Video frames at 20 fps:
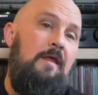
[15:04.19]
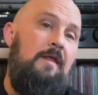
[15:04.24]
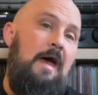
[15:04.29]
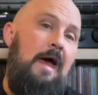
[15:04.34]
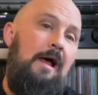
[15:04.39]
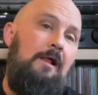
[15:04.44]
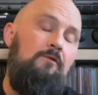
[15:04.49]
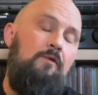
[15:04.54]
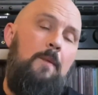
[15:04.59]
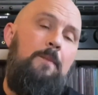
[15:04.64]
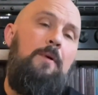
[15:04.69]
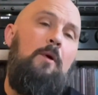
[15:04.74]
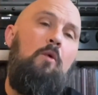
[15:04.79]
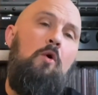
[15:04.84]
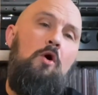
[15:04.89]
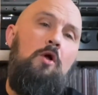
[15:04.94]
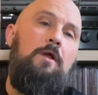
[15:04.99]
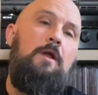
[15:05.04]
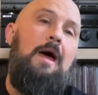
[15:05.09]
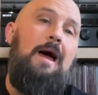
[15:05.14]
the Hellripper
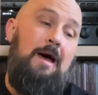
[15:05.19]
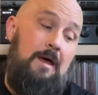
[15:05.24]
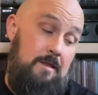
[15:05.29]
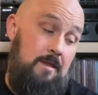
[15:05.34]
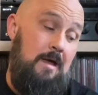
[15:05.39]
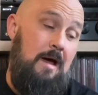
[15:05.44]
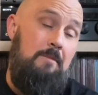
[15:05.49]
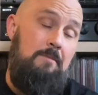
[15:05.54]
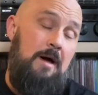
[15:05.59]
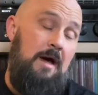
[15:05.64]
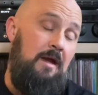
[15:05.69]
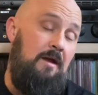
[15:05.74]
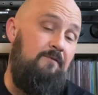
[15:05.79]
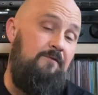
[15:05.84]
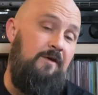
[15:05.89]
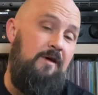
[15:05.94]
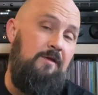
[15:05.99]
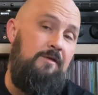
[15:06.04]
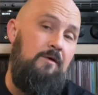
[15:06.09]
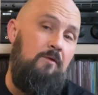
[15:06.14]
one and that Mine and
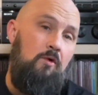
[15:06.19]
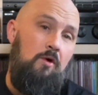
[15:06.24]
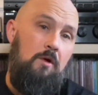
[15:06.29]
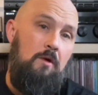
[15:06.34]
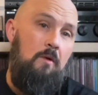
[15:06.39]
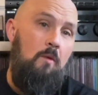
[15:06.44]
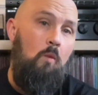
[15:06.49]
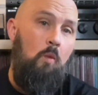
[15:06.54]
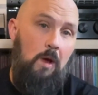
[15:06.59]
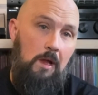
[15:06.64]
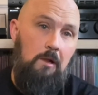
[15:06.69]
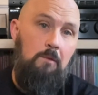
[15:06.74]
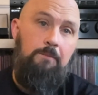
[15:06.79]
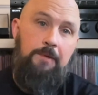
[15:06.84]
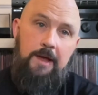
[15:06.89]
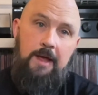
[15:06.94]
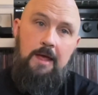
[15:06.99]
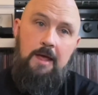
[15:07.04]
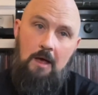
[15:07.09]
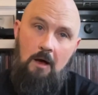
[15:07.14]
Vertha one will
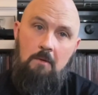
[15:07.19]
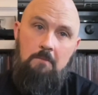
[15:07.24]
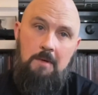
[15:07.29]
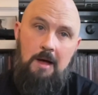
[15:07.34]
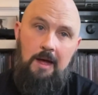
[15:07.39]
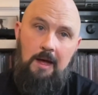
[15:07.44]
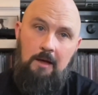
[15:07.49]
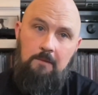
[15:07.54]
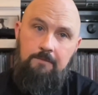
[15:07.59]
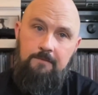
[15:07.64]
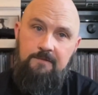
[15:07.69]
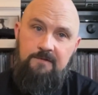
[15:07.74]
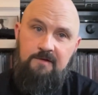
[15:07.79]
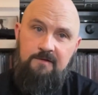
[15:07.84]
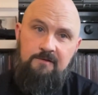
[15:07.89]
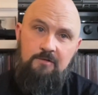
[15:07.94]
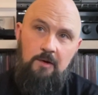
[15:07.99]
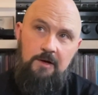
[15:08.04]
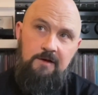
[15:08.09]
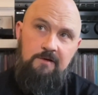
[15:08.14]
be on my albums of
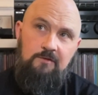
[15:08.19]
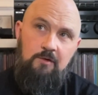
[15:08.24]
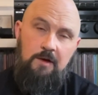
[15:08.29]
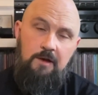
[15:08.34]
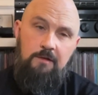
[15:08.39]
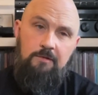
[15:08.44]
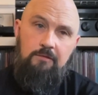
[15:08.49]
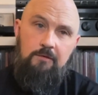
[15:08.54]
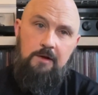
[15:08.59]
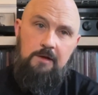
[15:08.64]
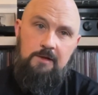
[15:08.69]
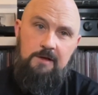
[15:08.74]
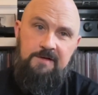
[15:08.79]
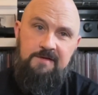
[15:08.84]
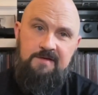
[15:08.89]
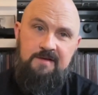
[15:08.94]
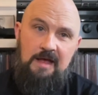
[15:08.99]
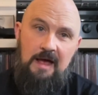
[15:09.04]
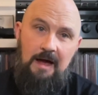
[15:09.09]
2023 list.